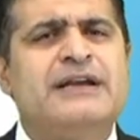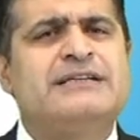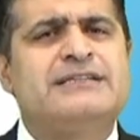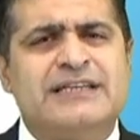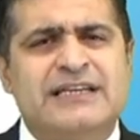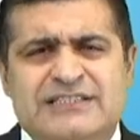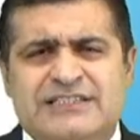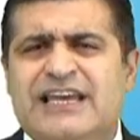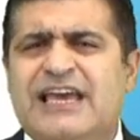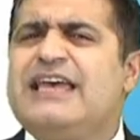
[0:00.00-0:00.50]

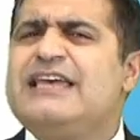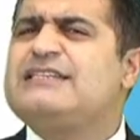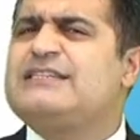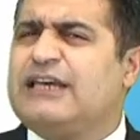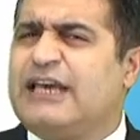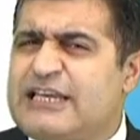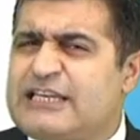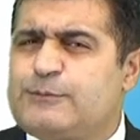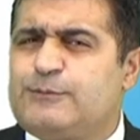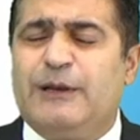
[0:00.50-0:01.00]
suggest,
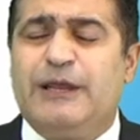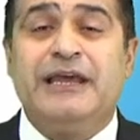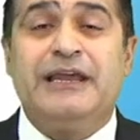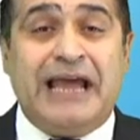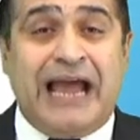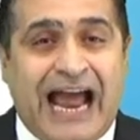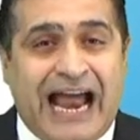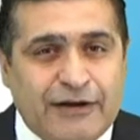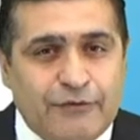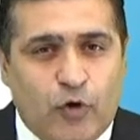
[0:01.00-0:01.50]
explain
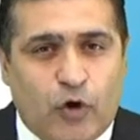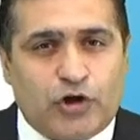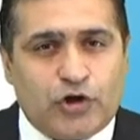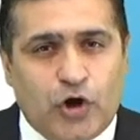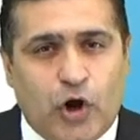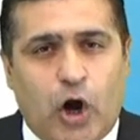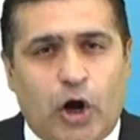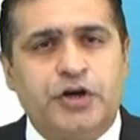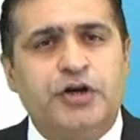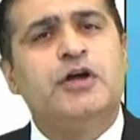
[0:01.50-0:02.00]
and
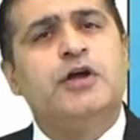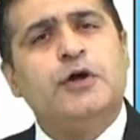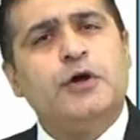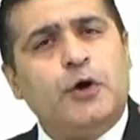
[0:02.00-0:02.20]
whatnot